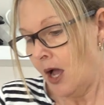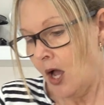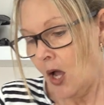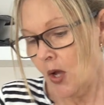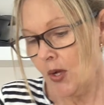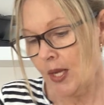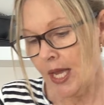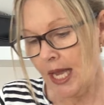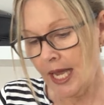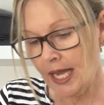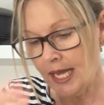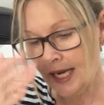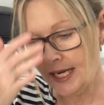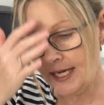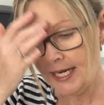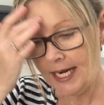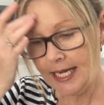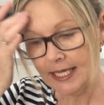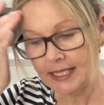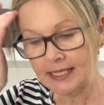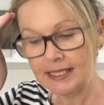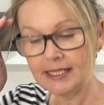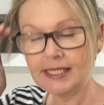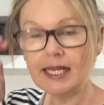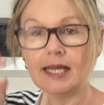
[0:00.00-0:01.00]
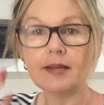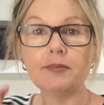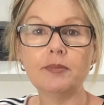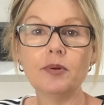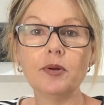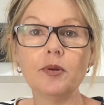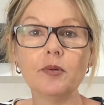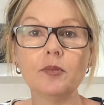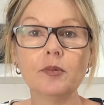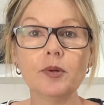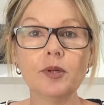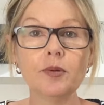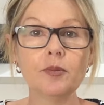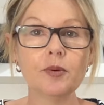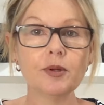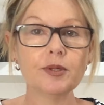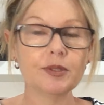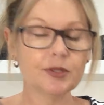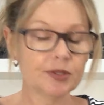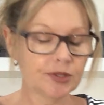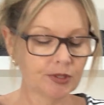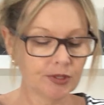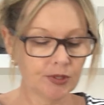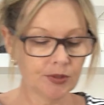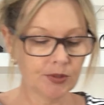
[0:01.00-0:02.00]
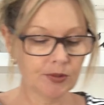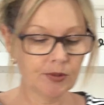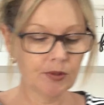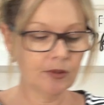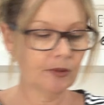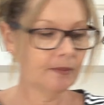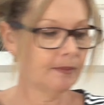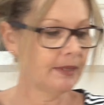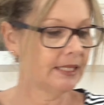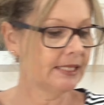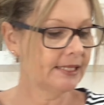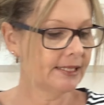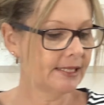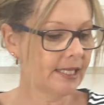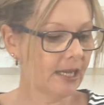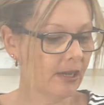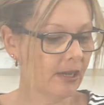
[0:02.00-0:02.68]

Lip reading: Okay, next step, we want to mince